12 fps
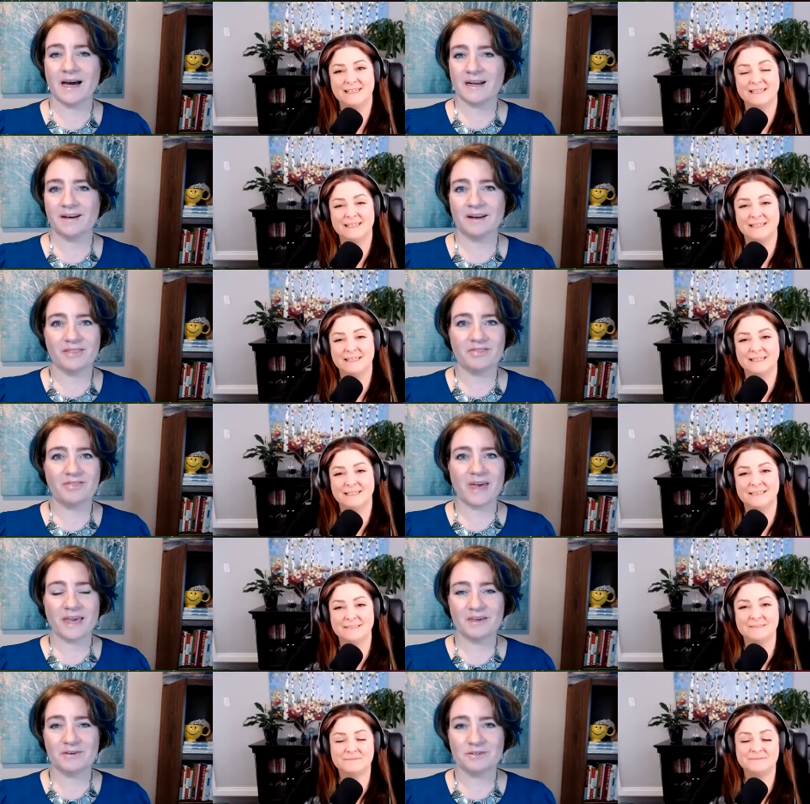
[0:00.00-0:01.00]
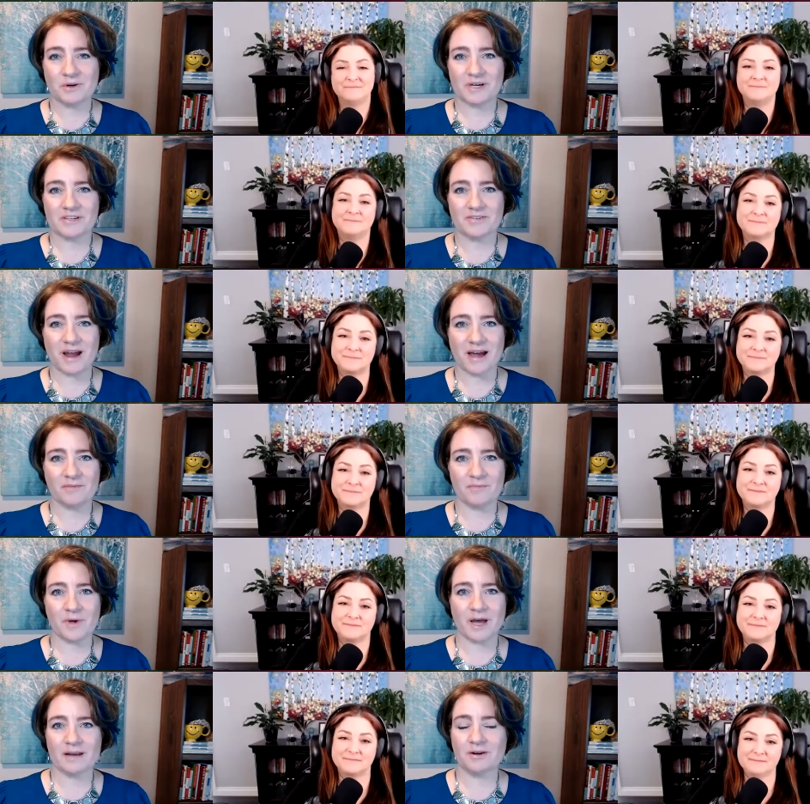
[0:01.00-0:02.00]
Speaker 1: and thank you so much for having me
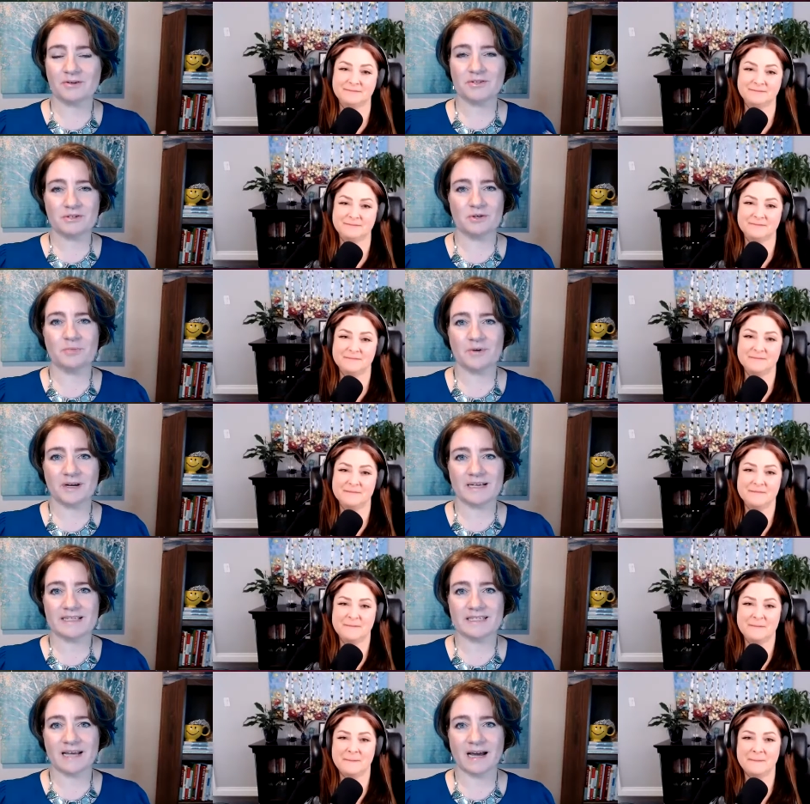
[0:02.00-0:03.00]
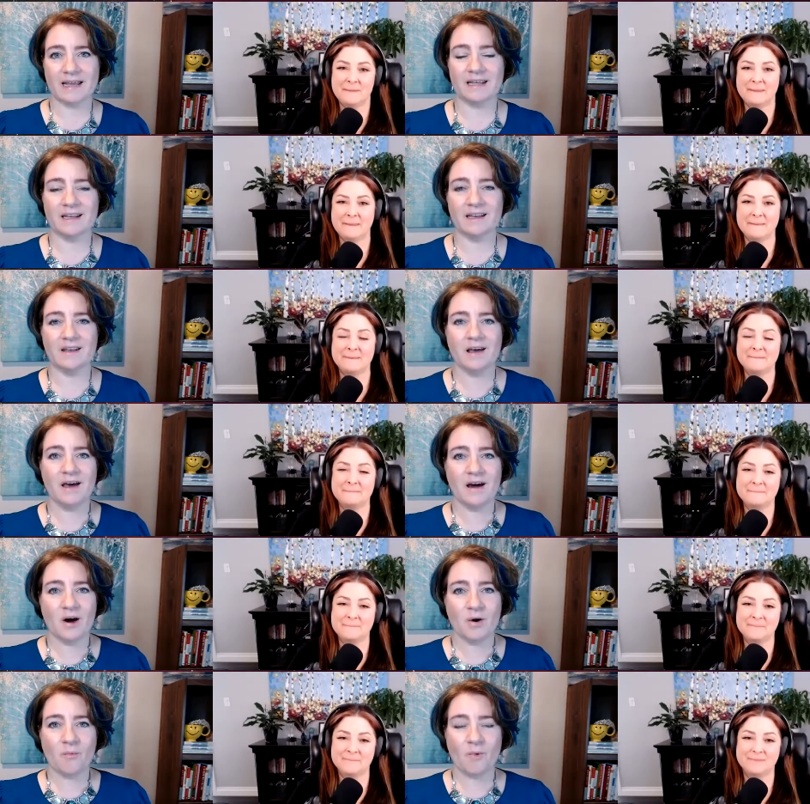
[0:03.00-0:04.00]
on. You're super excited.
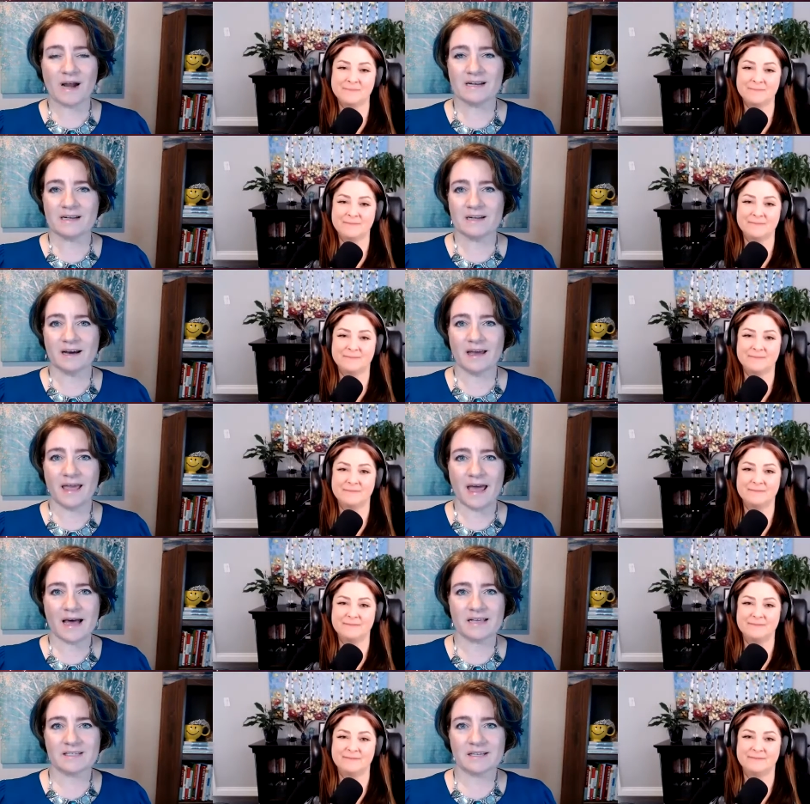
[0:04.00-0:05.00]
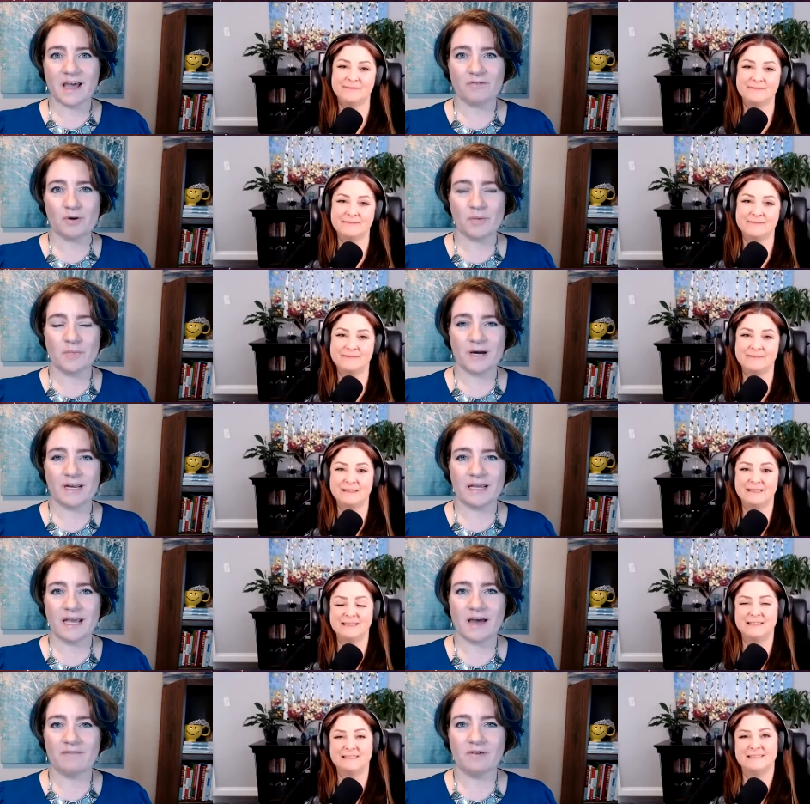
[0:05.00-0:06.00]
Wanted to ask everybody,
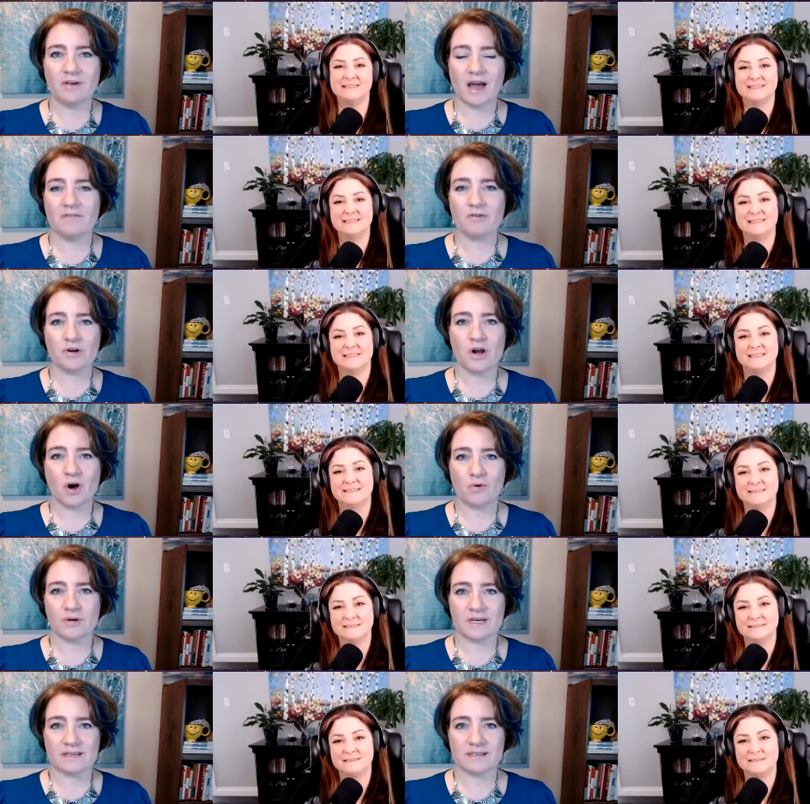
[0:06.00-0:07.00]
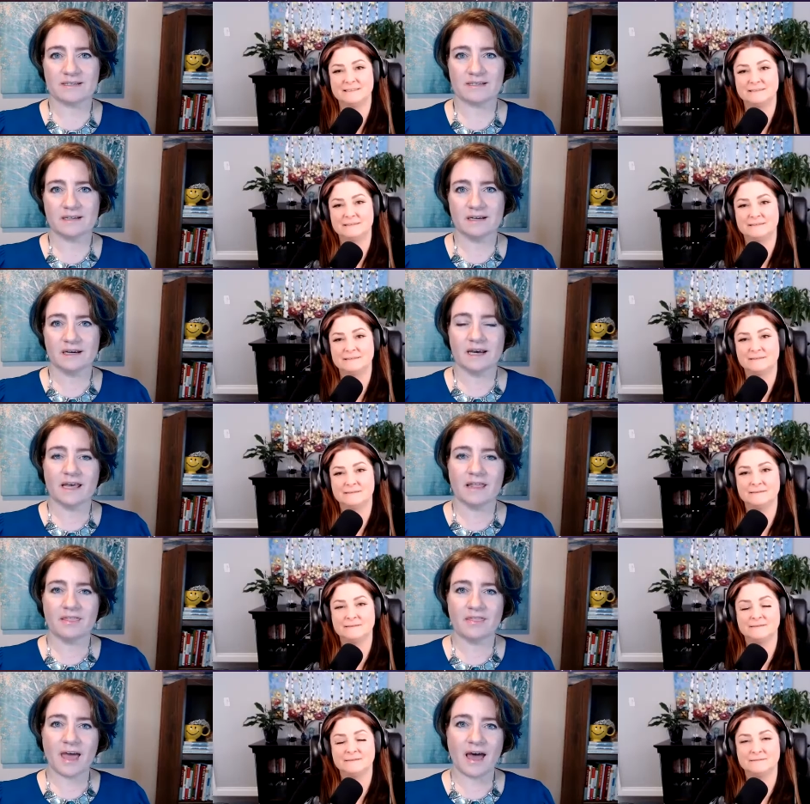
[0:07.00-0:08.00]
have you ever noticed
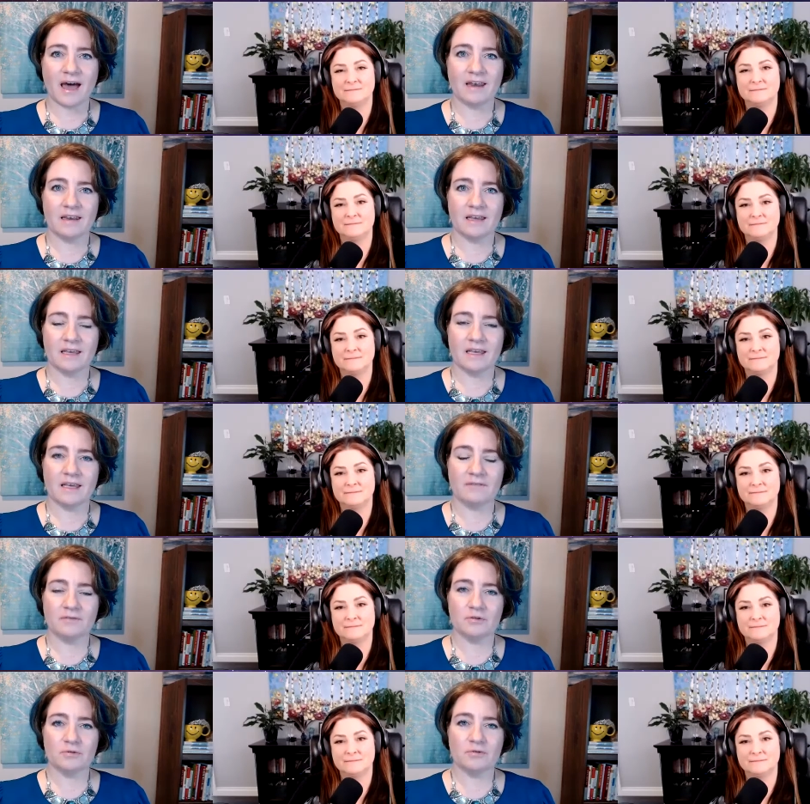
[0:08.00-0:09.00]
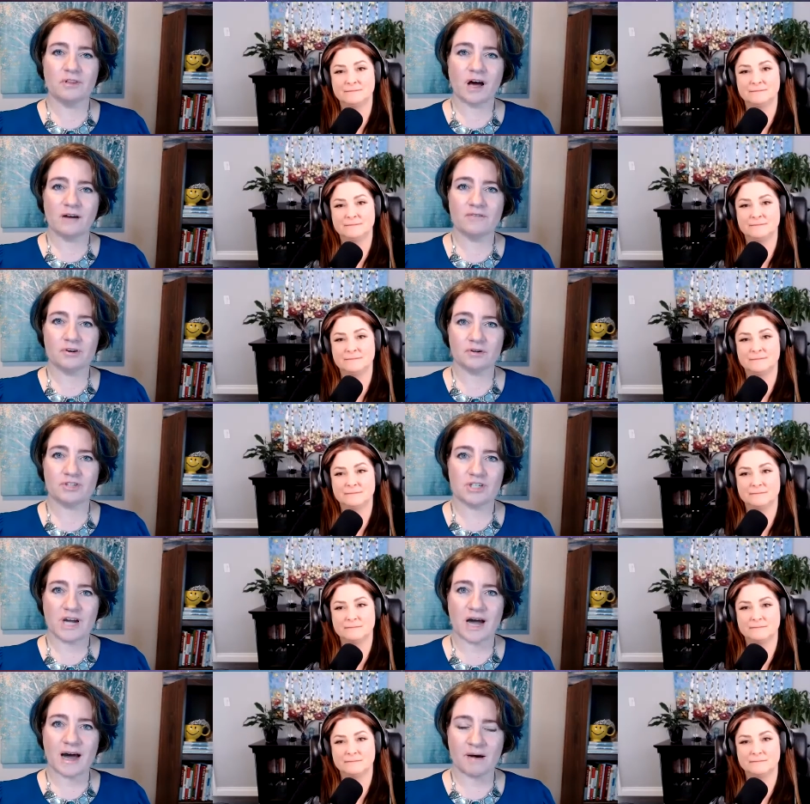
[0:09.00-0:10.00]
that if you love your
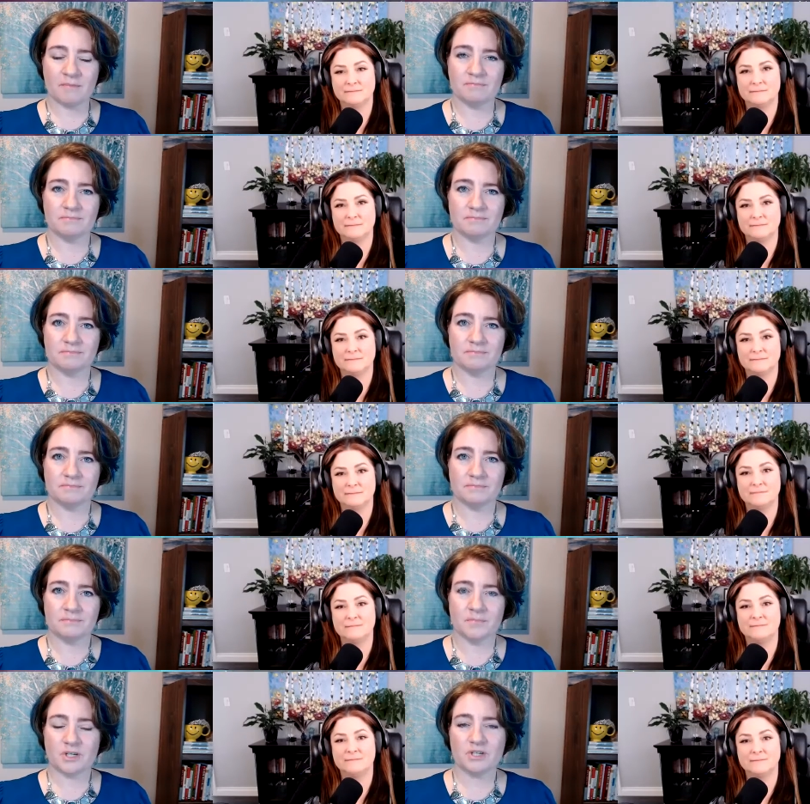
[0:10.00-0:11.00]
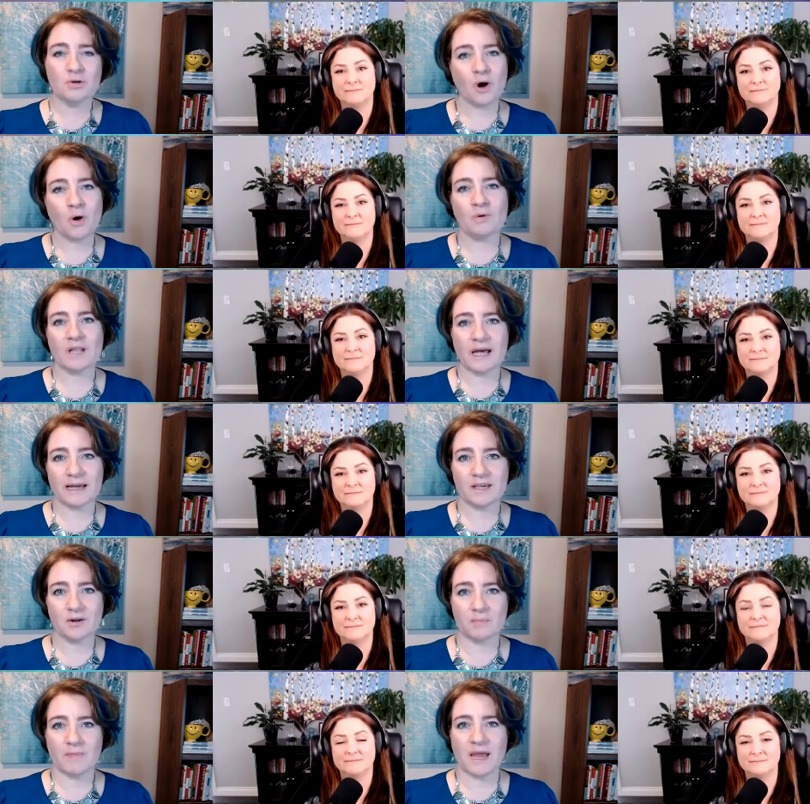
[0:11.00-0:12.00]
job, but you don't like
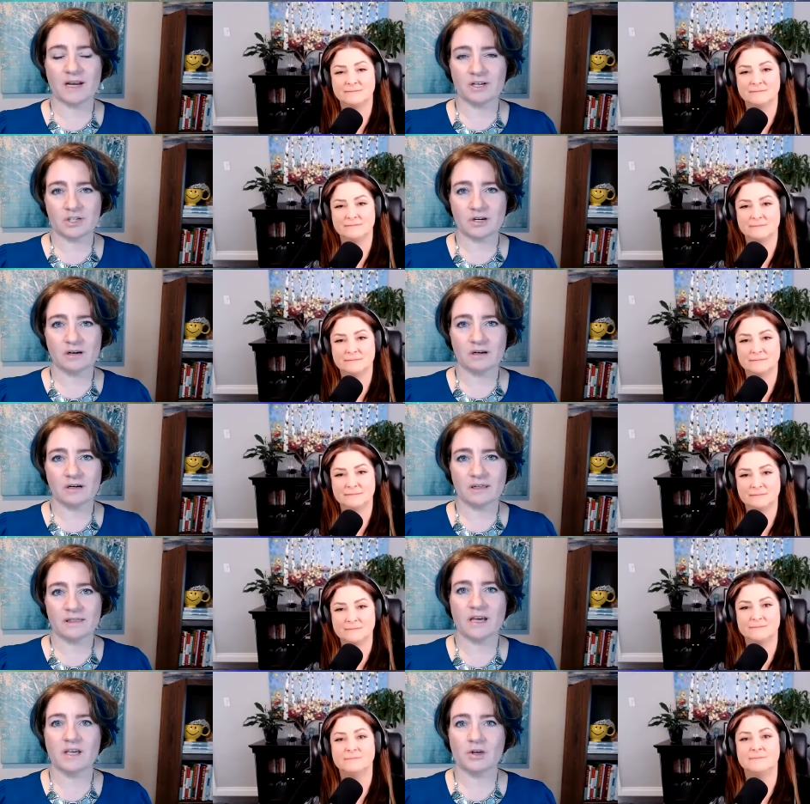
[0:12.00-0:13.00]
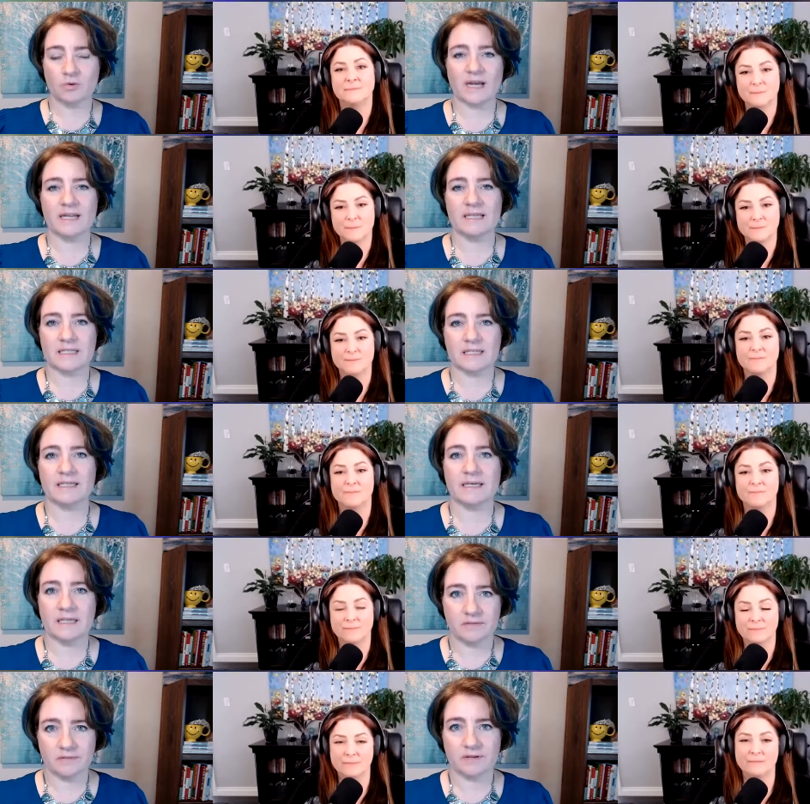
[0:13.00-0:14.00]
your manager, that you're ready to
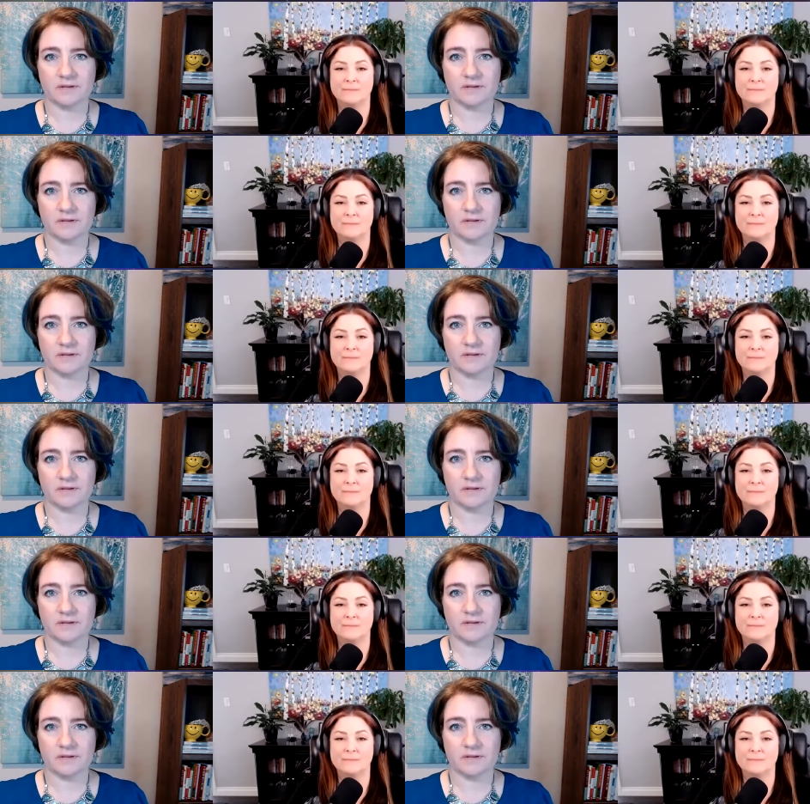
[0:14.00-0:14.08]
leave?